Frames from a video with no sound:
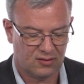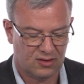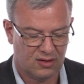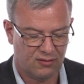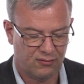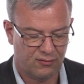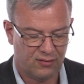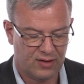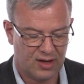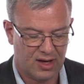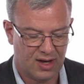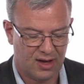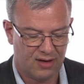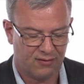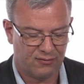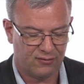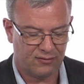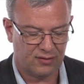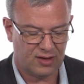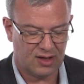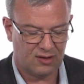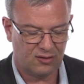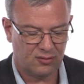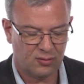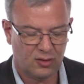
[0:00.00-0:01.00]
If we have
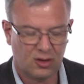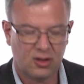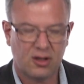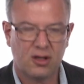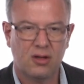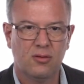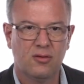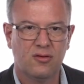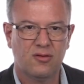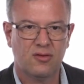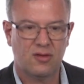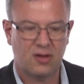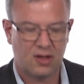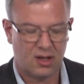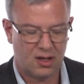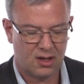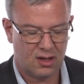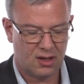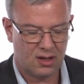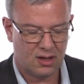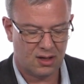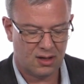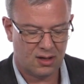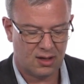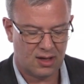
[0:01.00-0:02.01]
less molecules
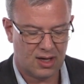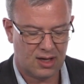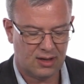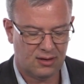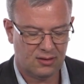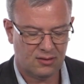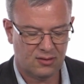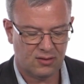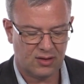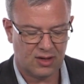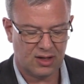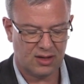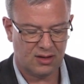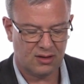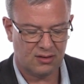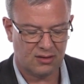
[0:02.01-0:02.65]
entering